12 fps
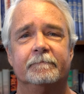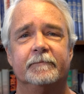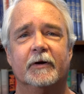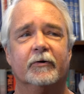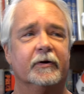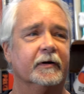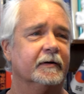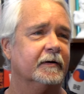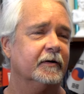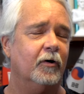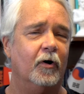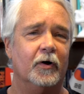They're going to
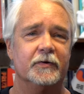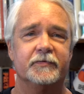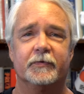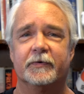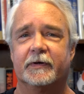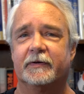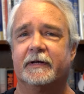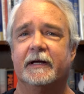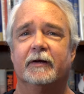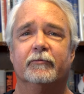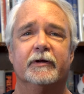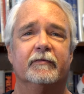calls for
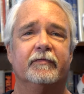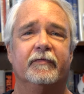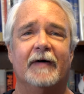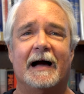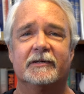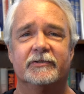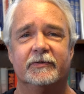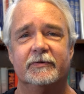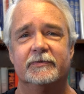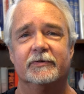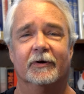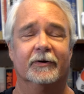getting rid of Fox
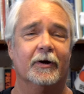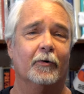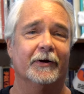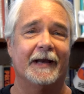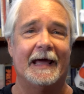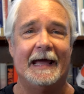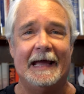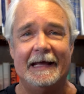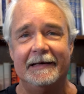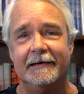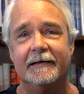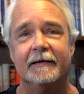News are going to
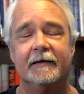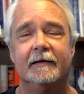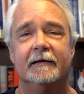end?